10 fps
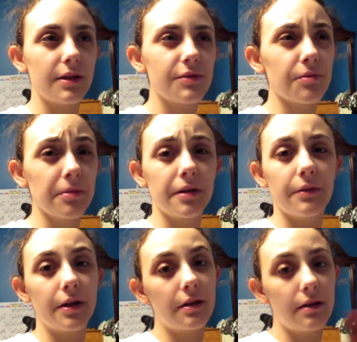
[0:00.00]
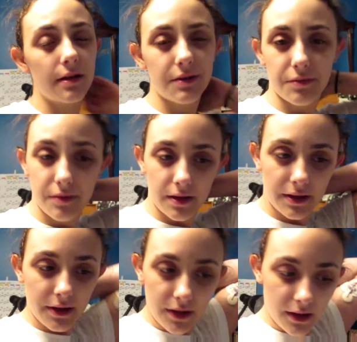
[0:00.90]
it's really weird it's
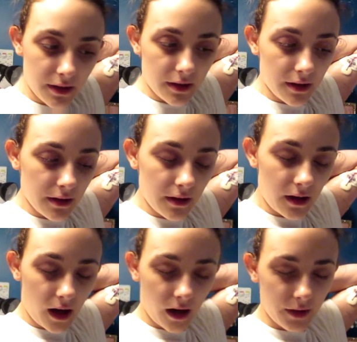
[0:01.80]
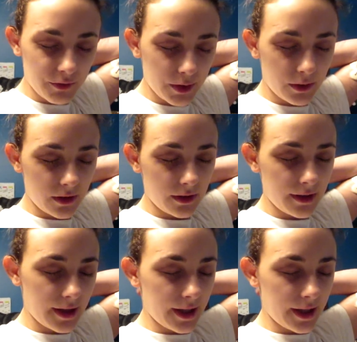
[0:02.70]
really uncomfortable